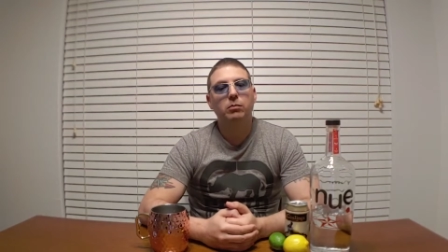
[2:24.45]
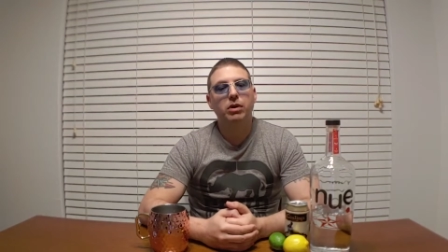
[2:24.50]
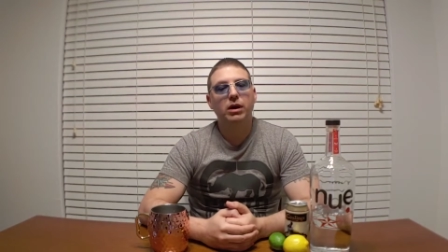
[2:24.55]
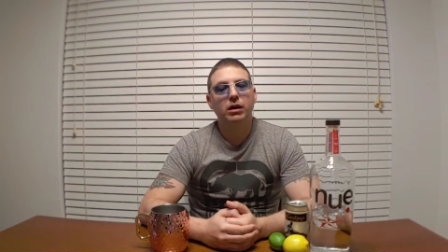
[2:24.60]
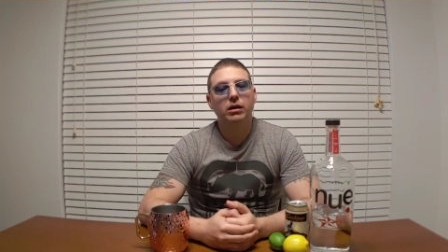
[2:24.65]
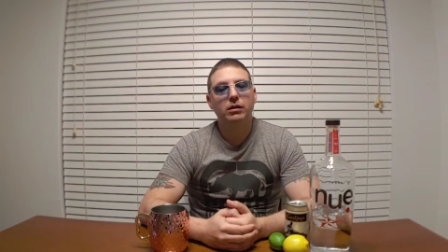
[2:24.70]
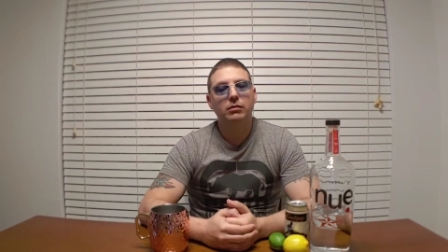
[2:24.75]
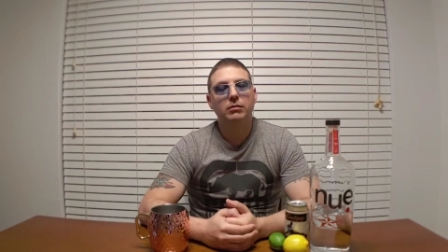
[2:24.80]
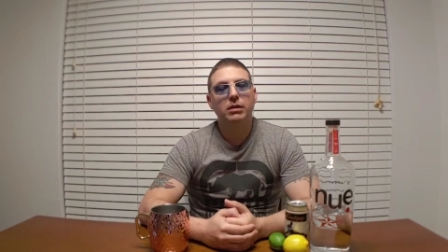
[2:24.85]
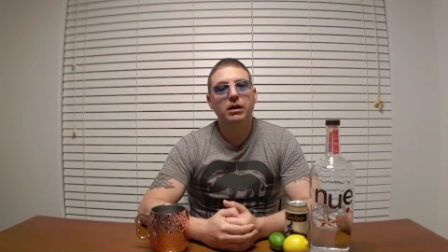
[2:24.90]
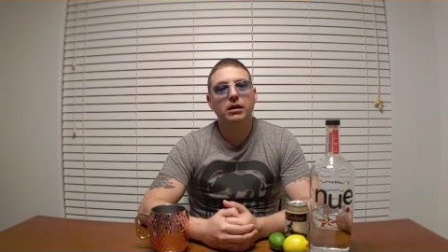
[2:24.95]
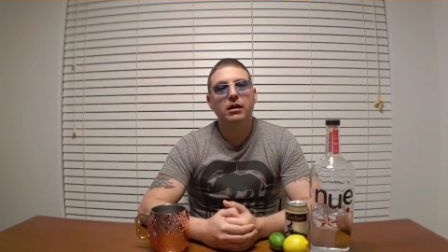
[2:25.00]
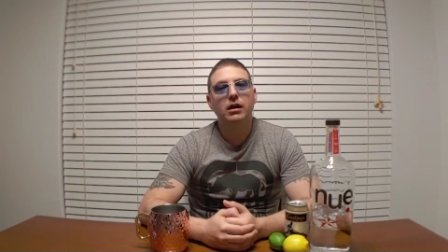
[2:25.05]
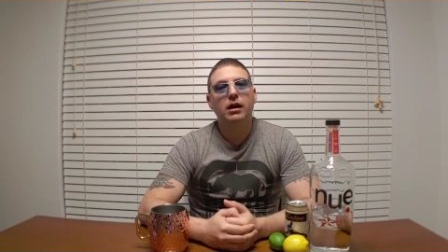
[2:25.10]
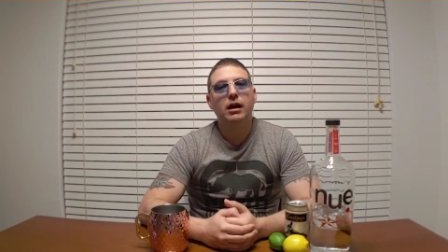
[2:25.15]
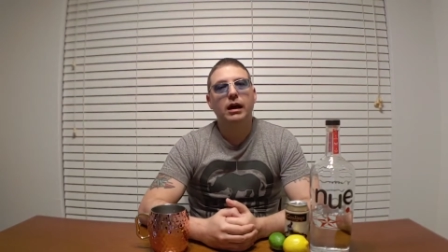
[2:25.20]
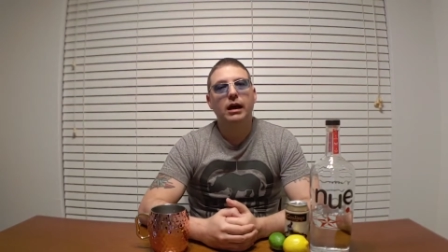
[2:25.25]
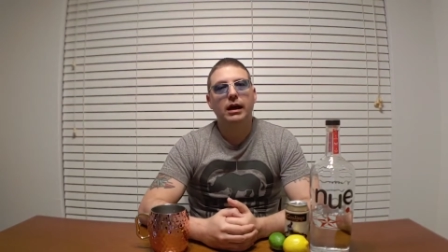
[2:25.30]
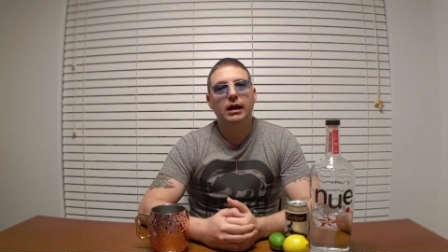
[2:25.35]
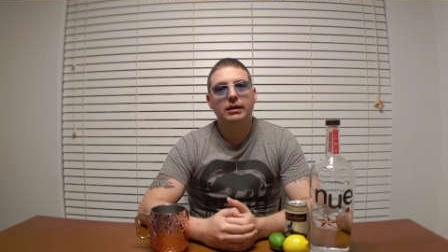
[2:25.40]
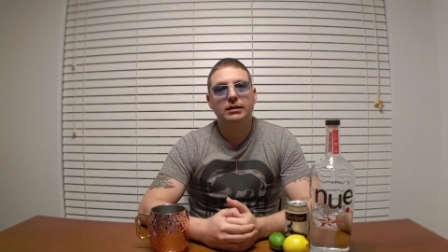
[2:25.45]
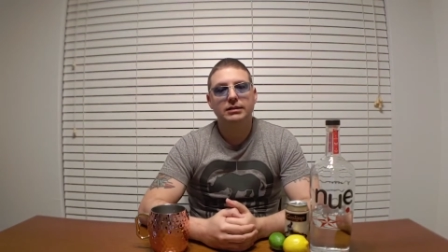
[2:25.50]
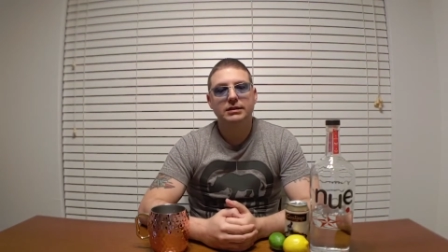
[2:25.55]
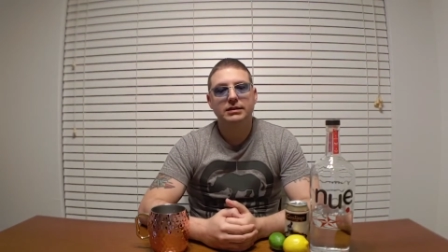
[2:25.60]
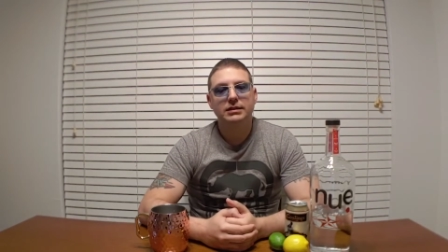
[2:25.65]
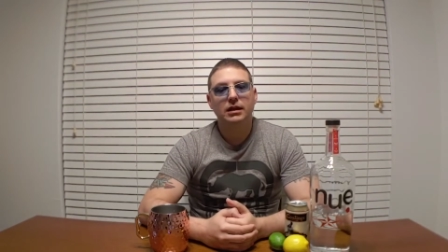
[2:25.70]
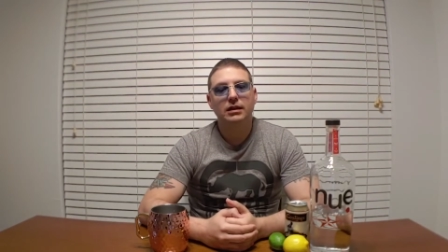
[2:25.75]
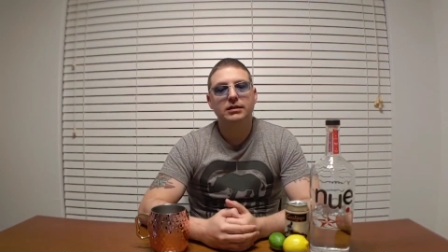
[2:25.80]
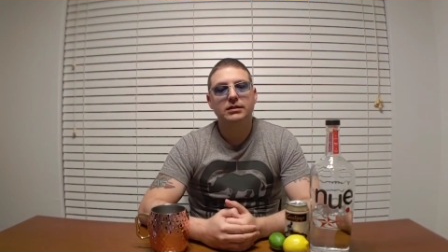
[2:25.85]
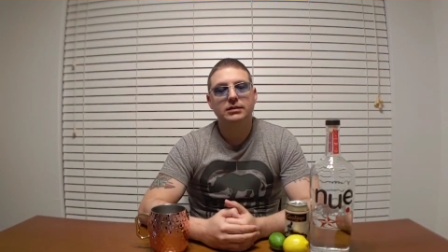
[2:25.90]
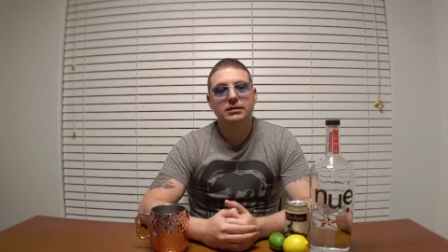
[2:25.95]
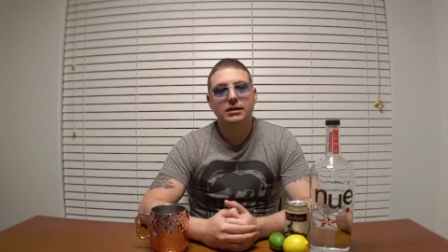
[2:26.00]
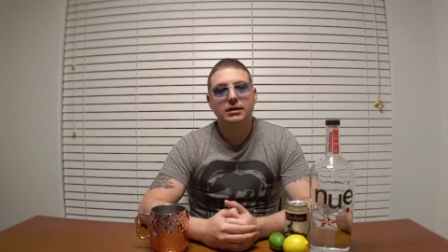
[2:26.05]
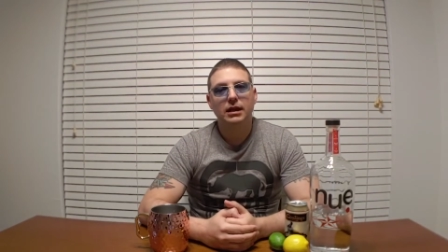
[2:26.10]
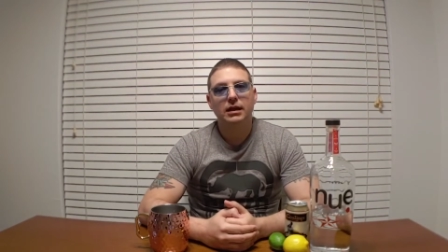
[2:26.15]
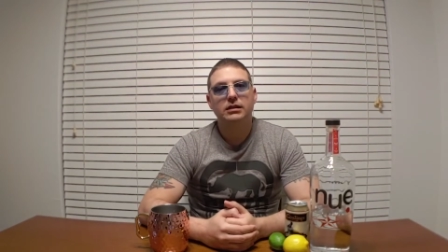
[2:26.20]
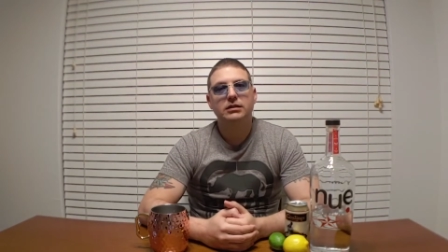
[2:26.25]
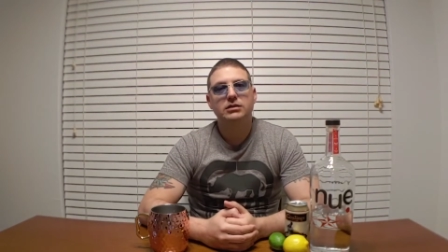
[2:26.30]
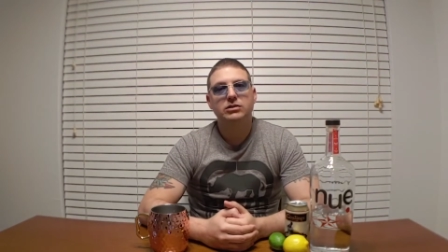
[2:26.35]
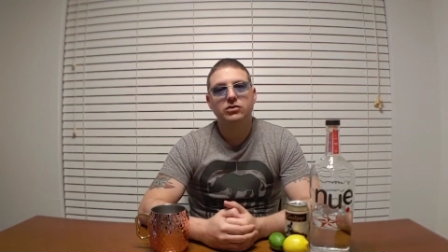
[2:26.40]
pub on
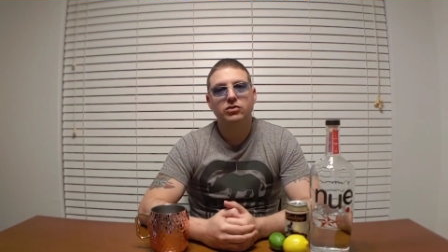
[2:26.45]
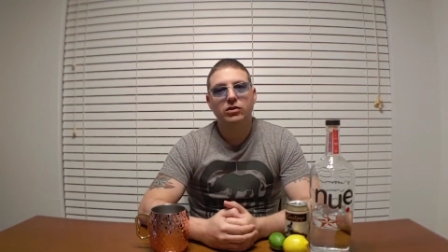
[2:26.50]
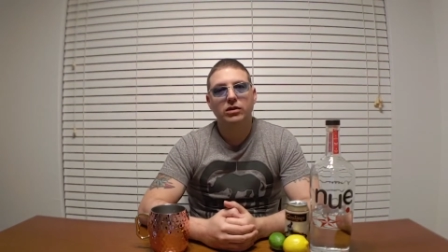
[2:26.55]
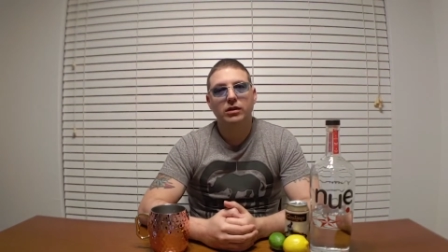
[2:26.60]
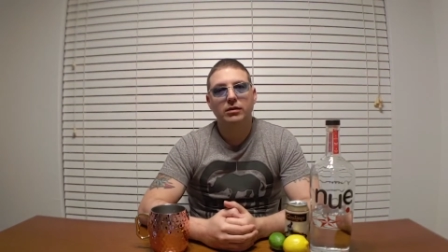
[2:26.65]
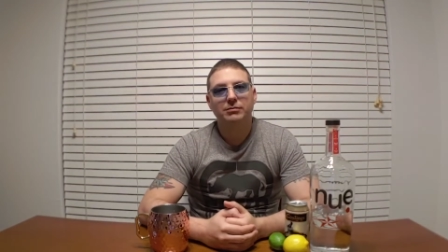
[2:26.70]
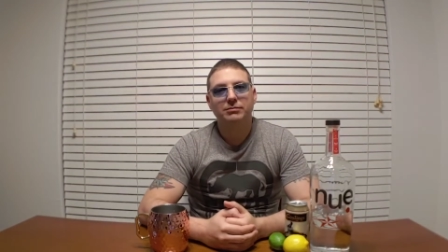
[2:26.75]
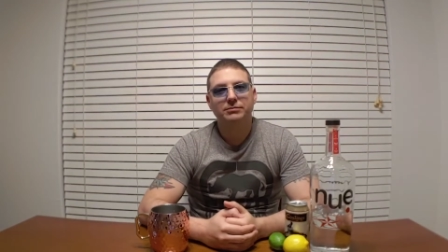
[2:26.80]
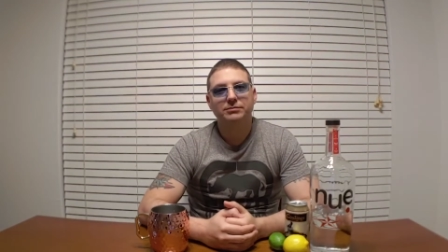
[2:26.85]
Sunset Strip.